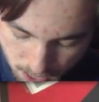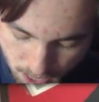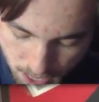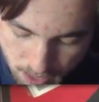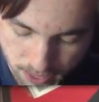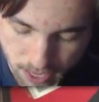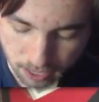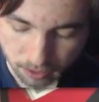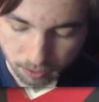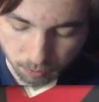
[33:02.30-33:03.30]
And
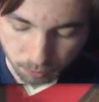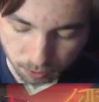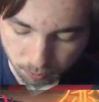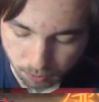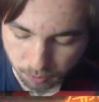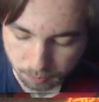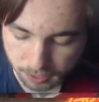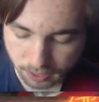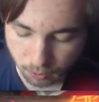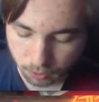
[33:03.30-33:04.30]
then we will
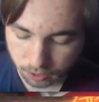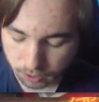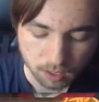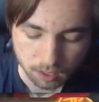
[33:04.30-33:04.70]
play the order.